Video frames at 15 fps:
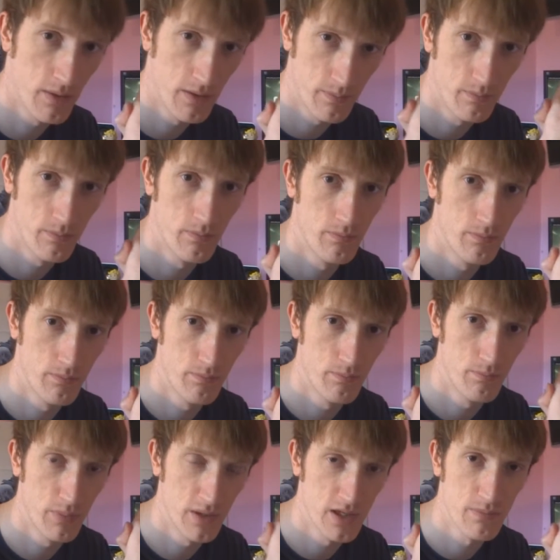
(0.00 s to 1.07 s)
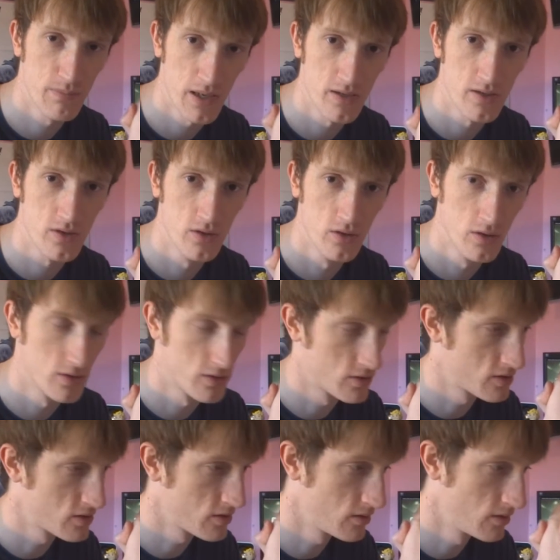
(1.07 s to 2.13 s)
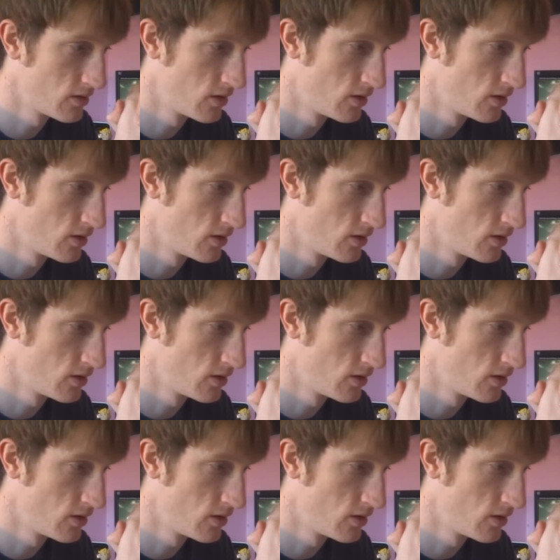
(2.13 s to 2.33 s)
be as bad as Ghosts.